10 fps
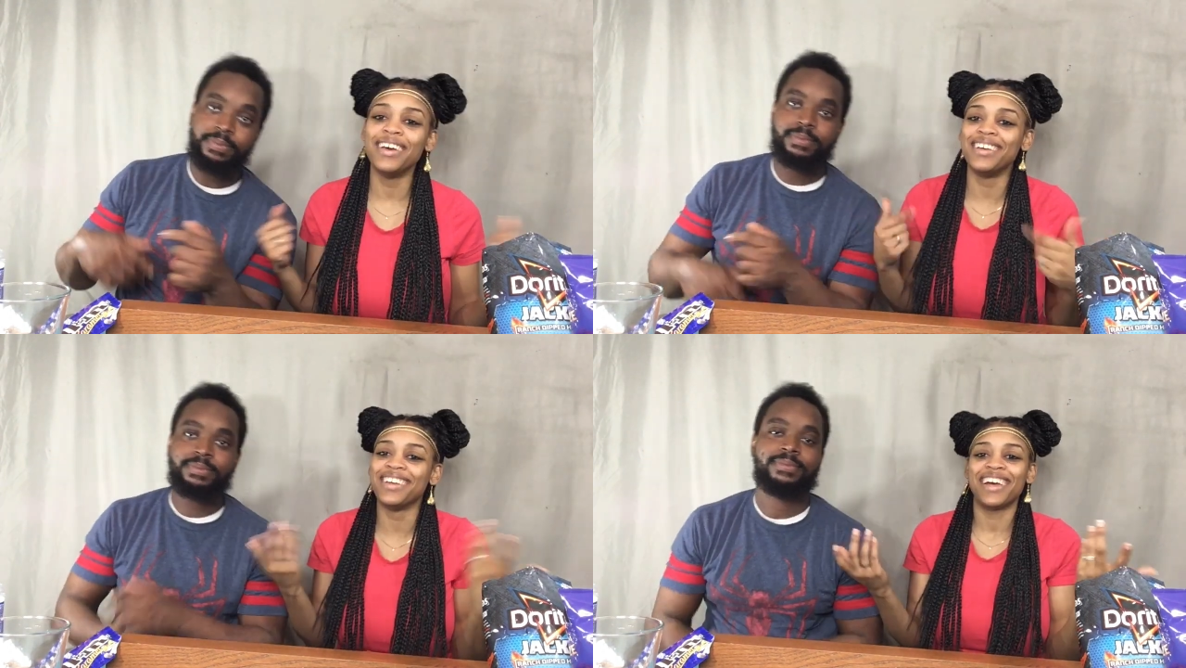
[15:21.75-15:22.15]

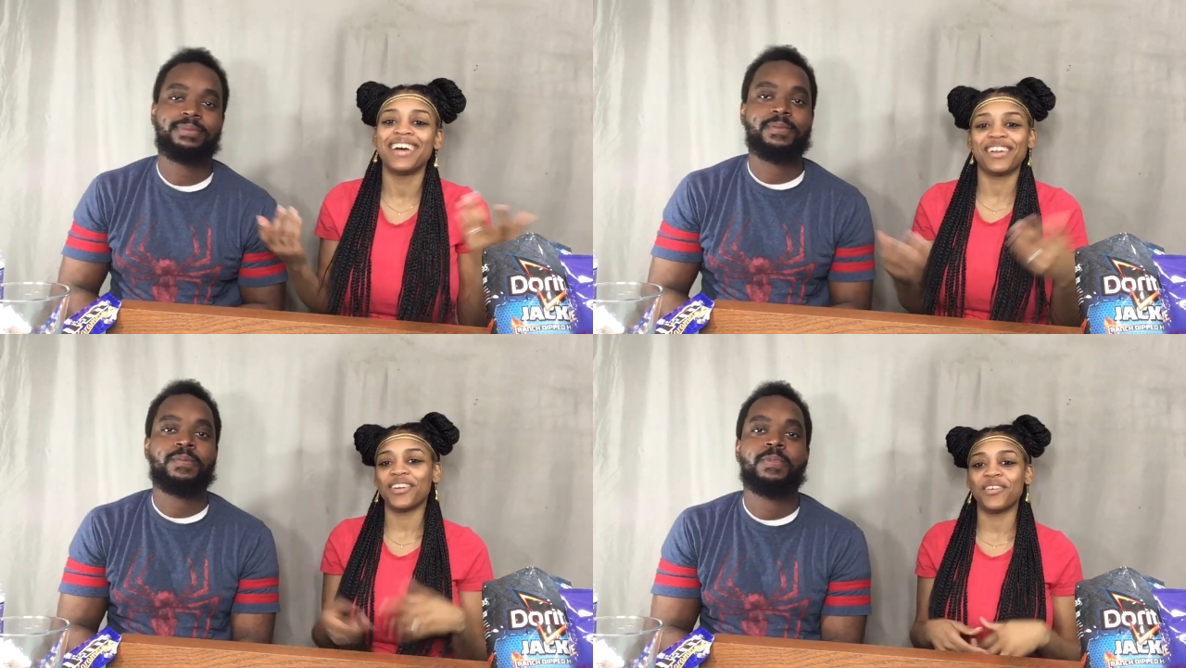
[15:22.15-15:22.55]

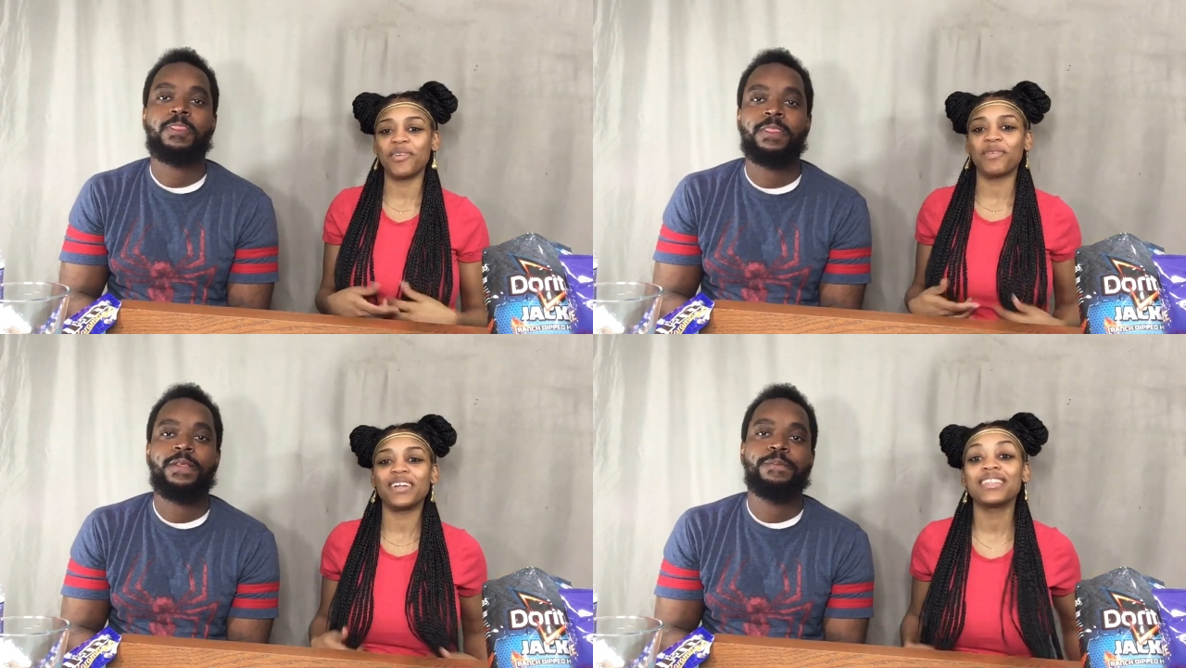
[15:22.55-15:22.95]
Speaker 1: I don't know why.
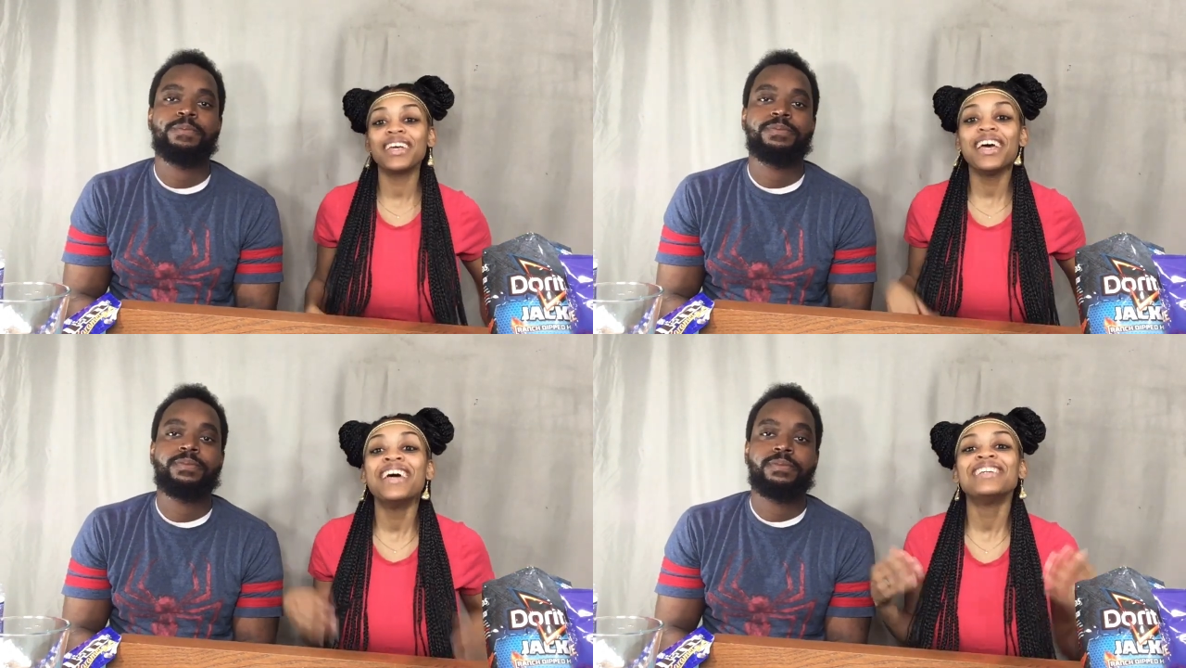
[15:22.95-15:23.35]
Well,
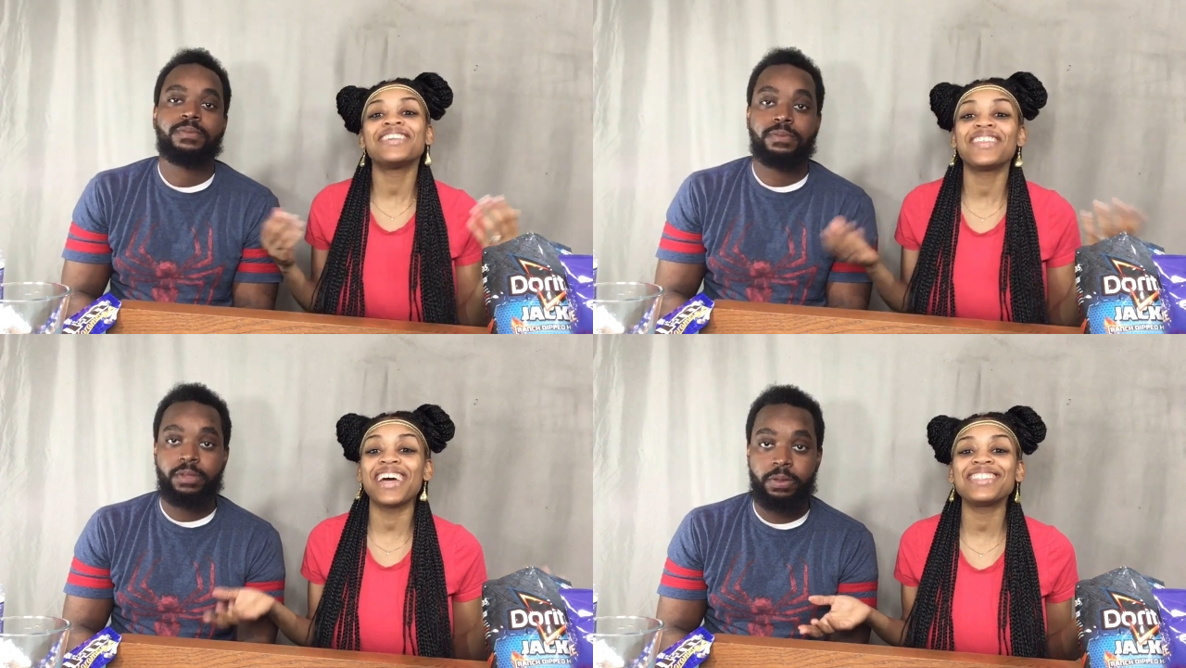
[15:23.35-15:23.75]

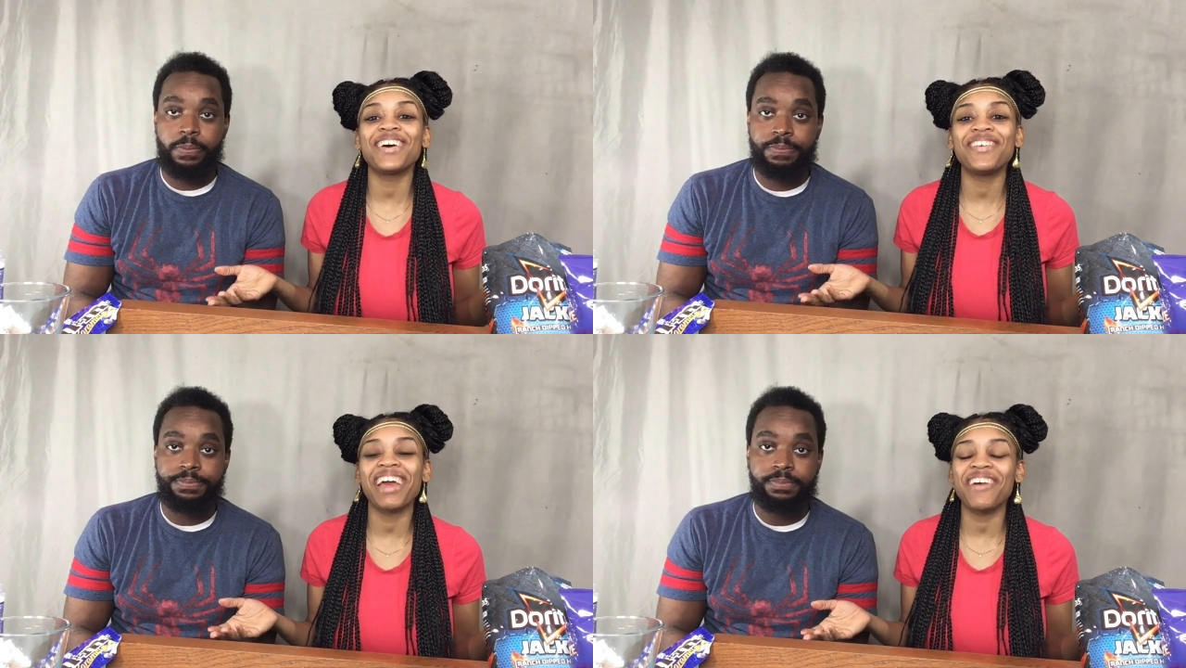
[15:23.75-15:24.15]
so that's
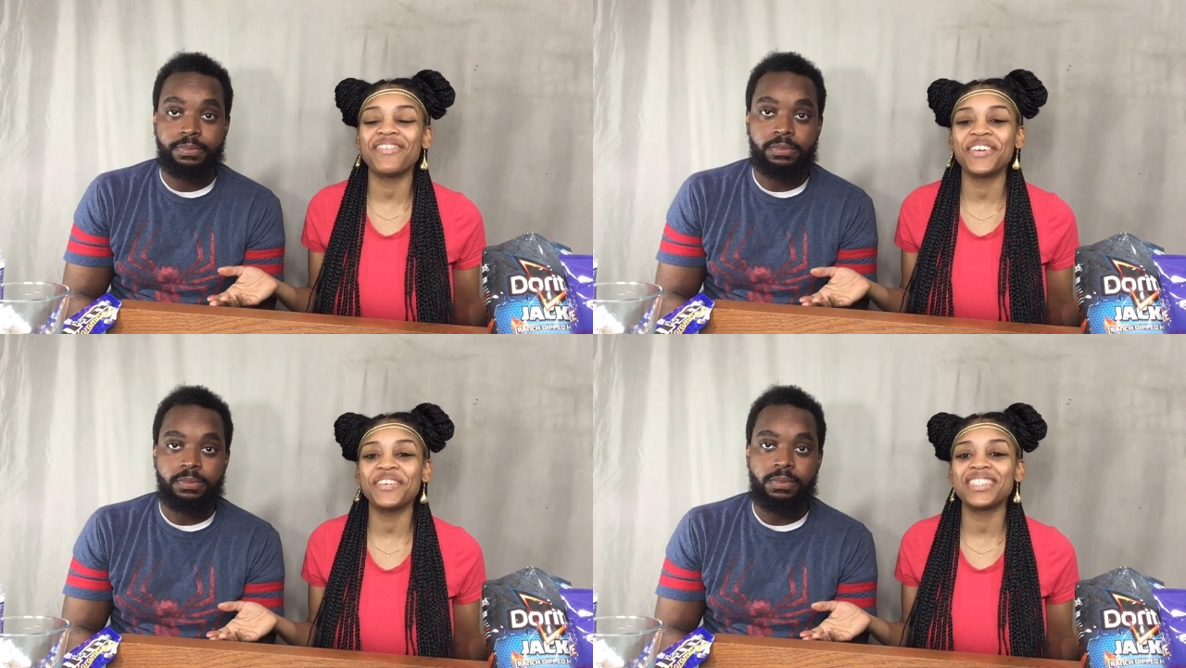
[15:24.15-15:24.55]
all we have
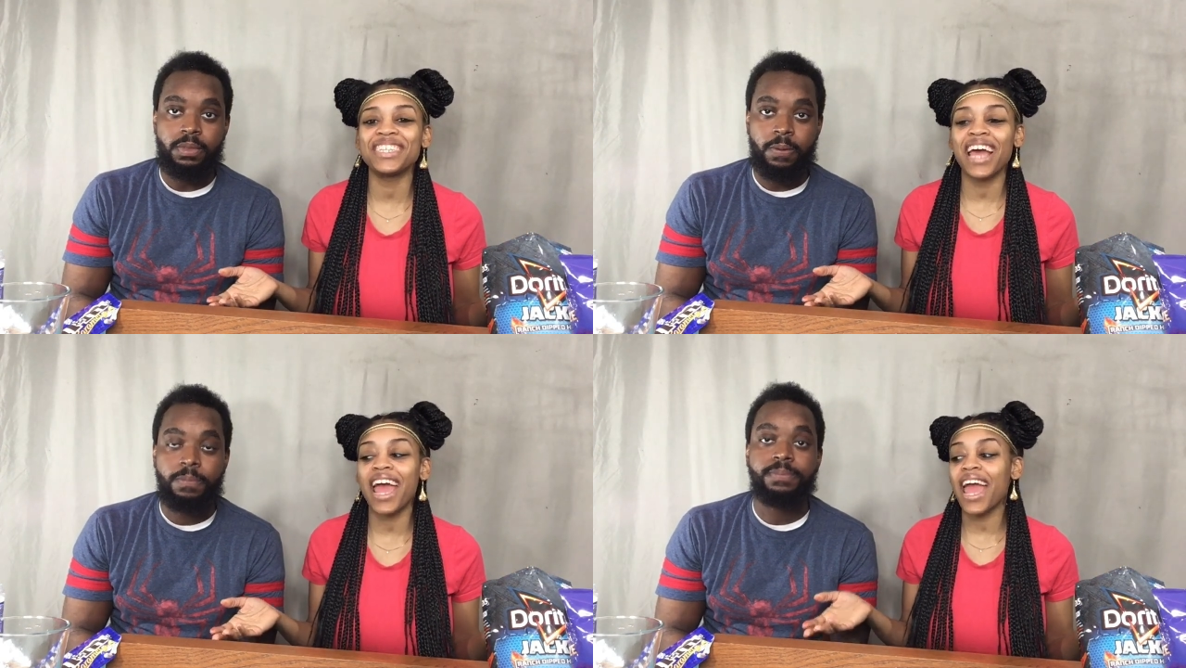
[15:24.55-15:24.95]
for you
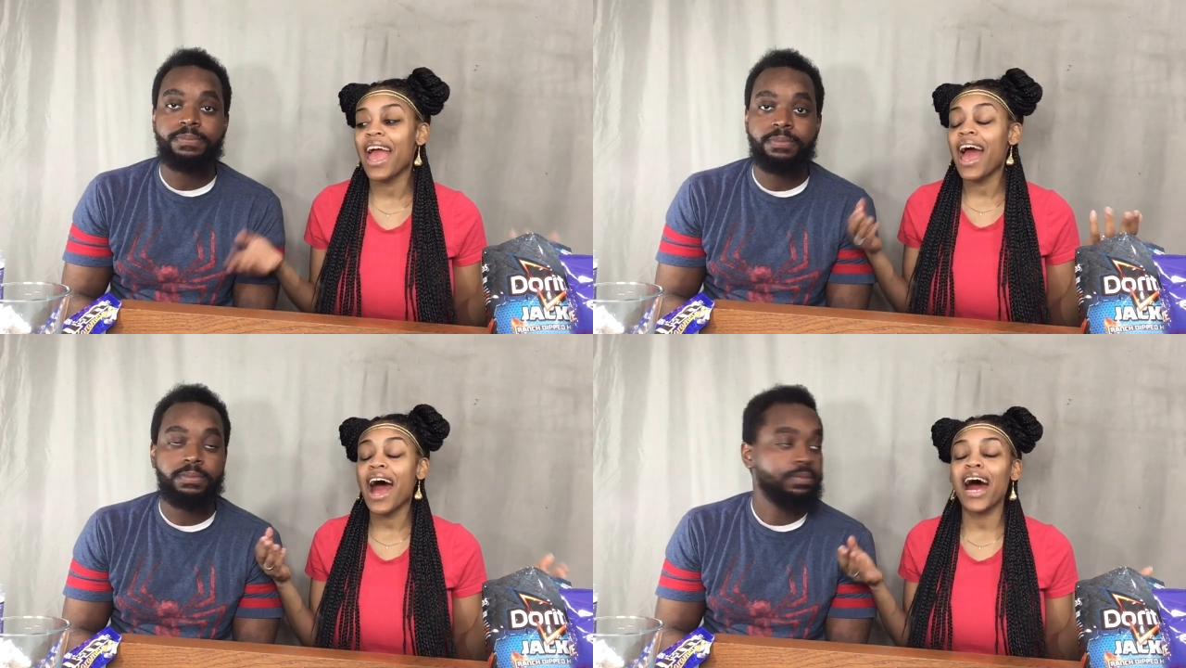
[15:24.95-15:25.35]
today.